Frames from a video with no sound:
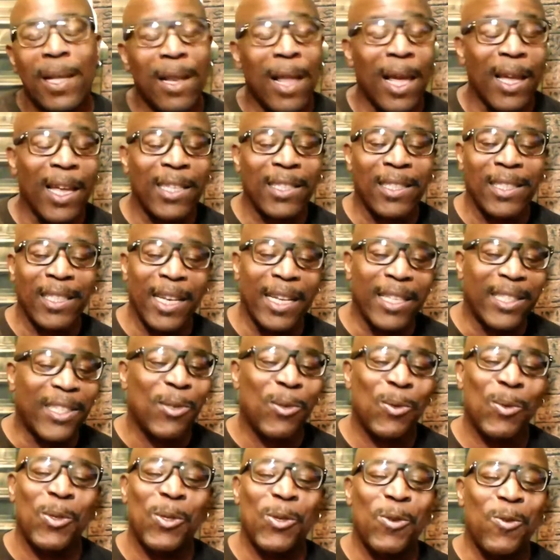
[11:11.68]
Like I said,
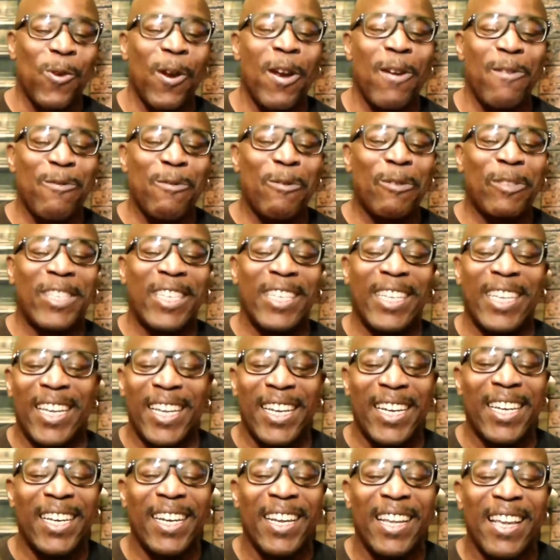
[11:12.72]
this was a great
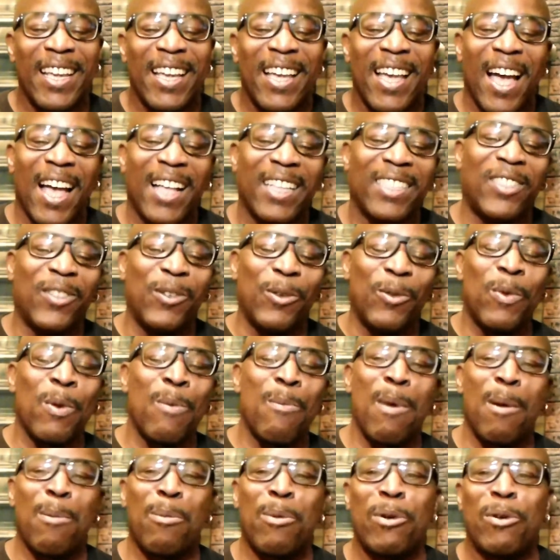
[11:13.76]
routine. I do
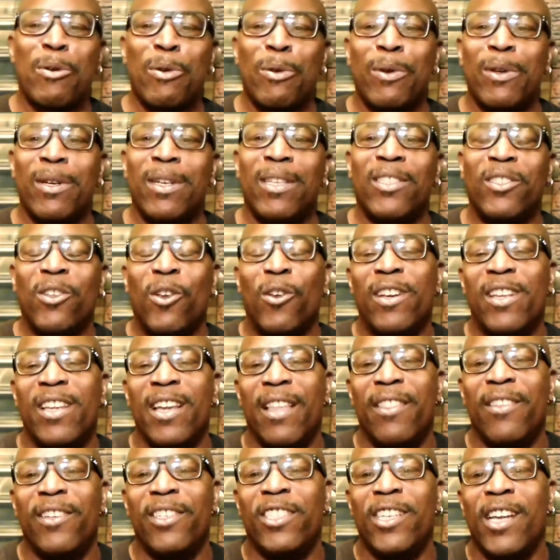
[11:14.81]
remember doing this on
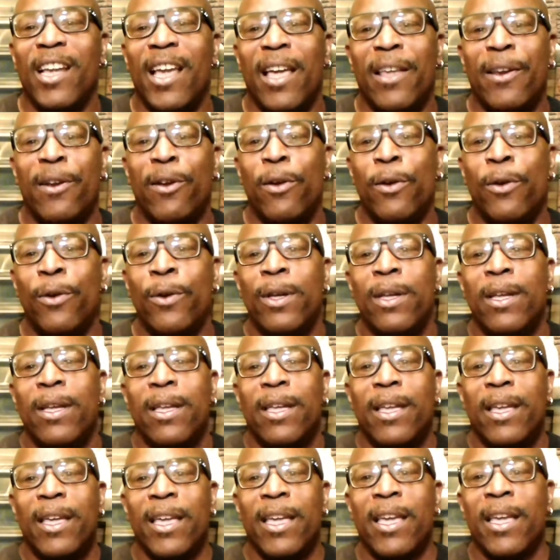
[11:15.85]
the other channel
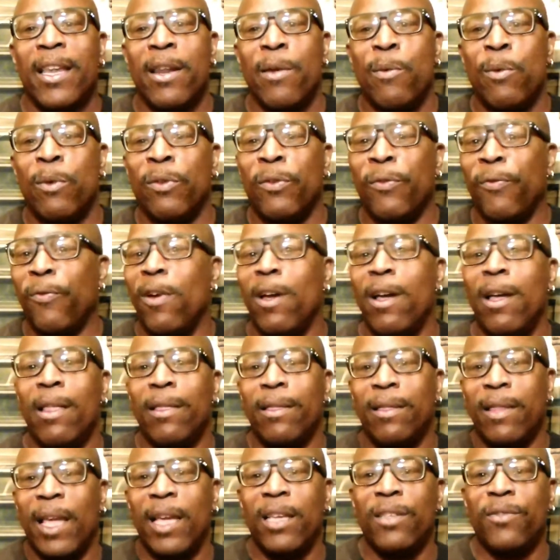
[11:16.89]
and it was
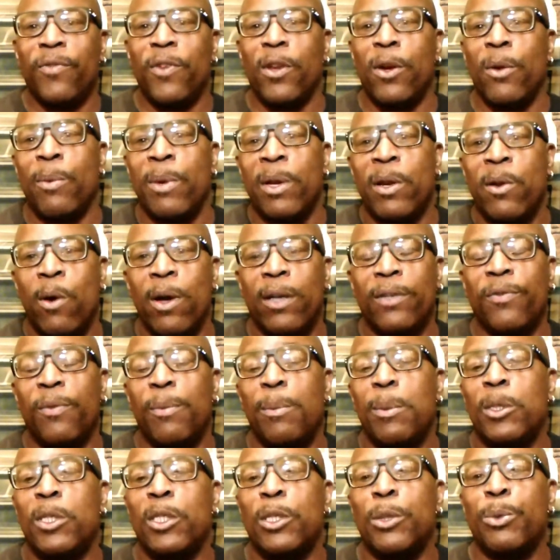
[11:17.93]
fun. Thanks for the request
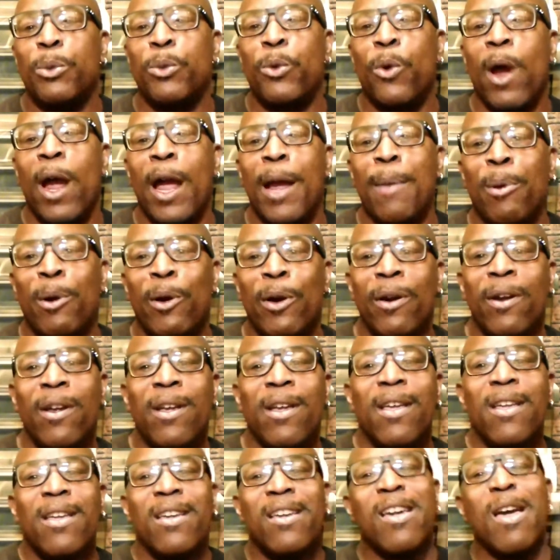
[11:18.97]
from the subscriber.
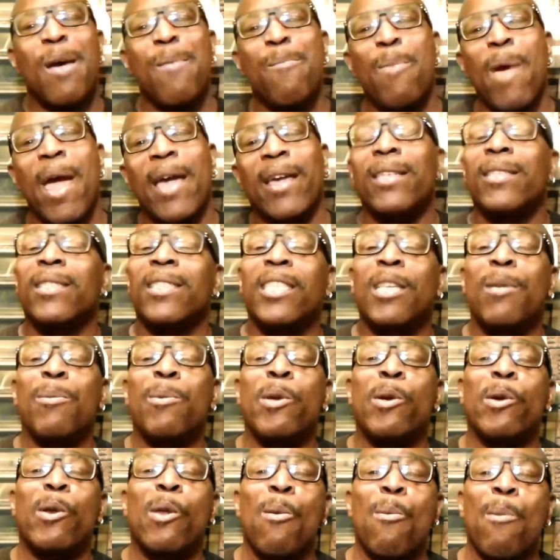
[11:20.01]
Come back and see
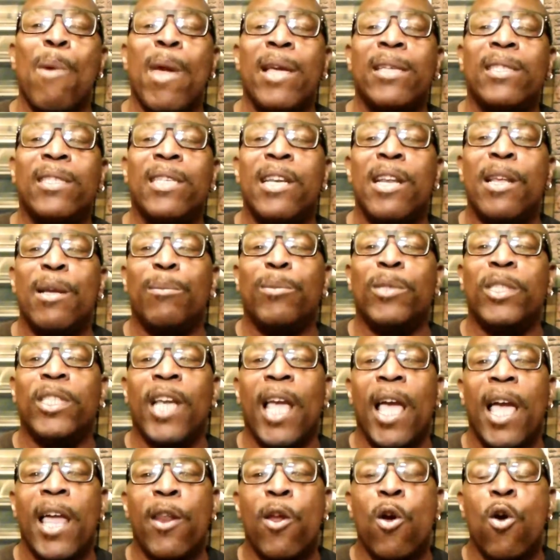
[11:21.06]
me on the Amazing Nem
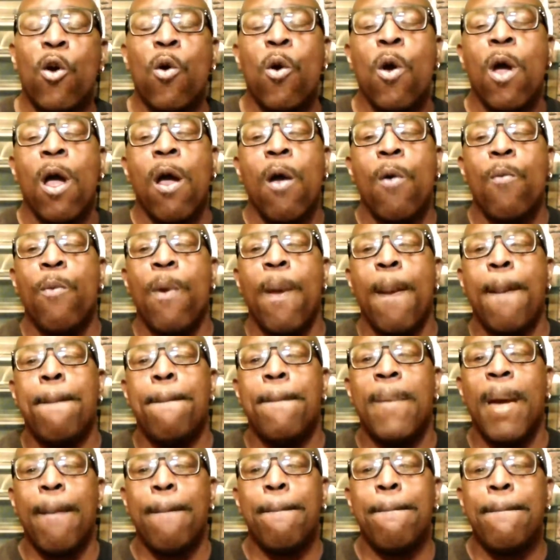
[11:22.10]
channel.
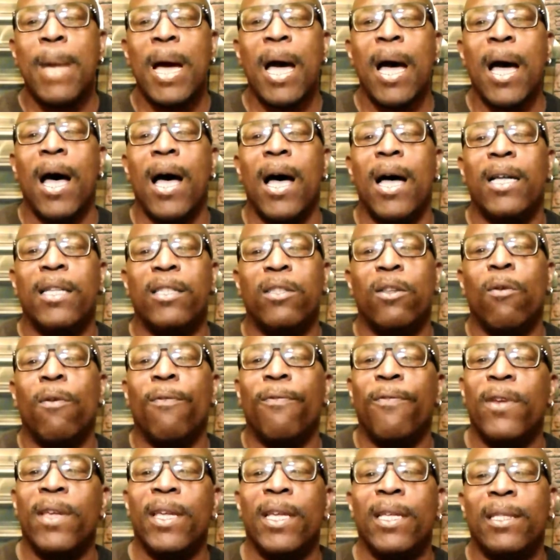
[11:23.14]
Remember, don't
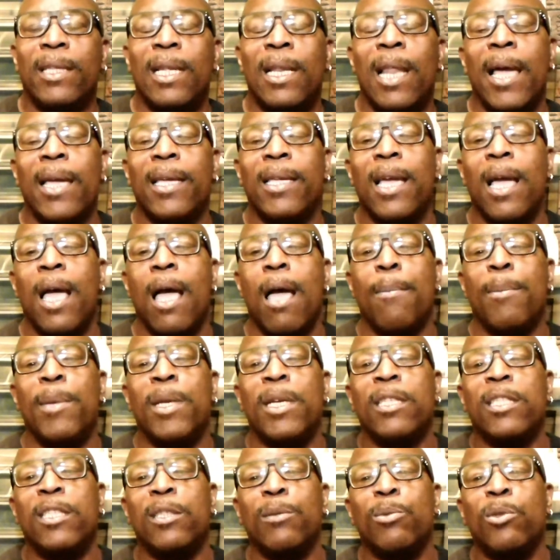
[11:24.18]
forget to like,
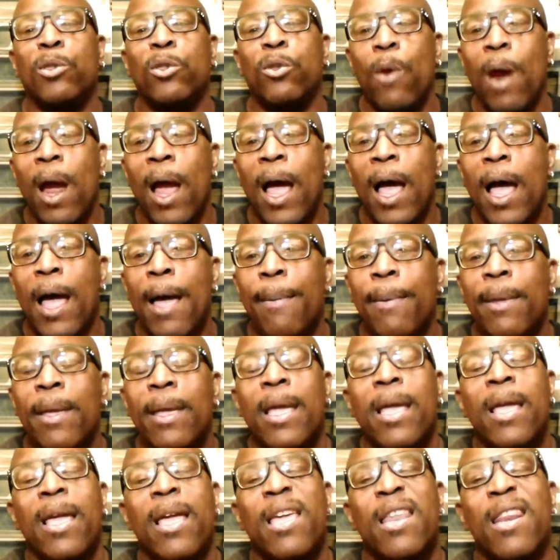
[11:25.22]
comment, and subscribe.
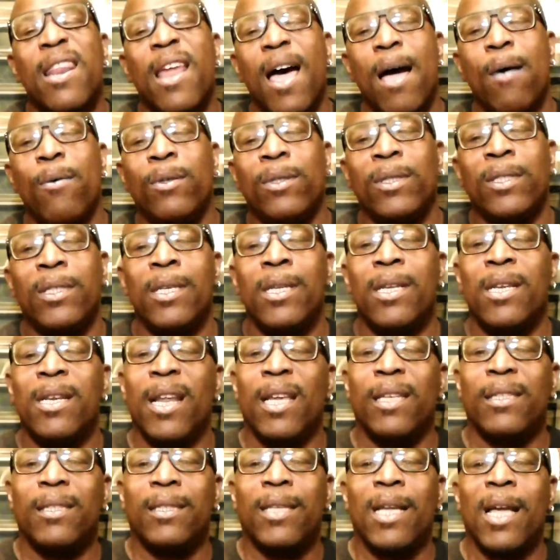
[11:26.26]
And I will see you
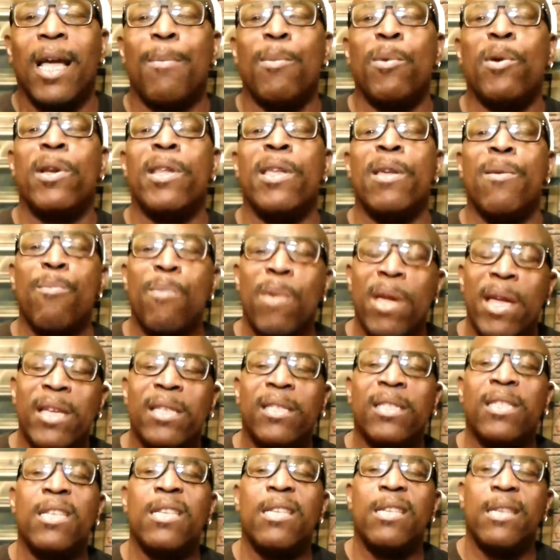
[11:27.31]
next time on the
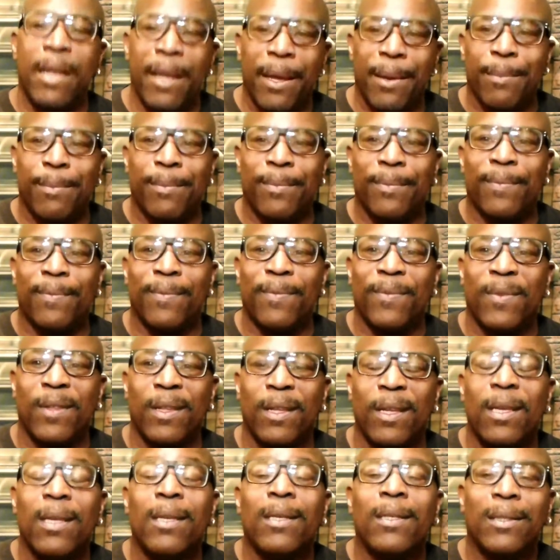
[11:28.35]
Amazing Nem.
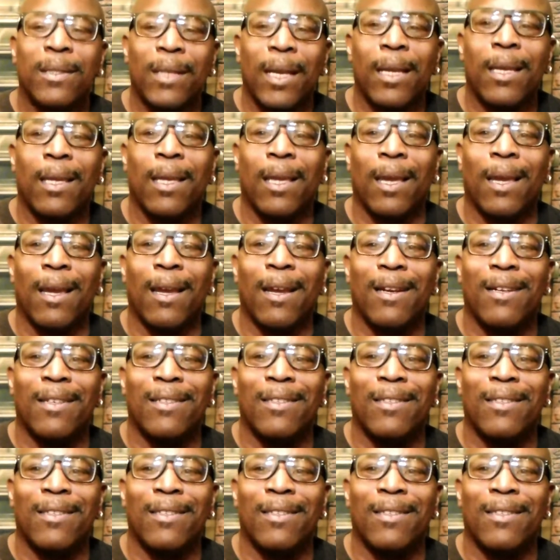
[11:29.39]
Take care.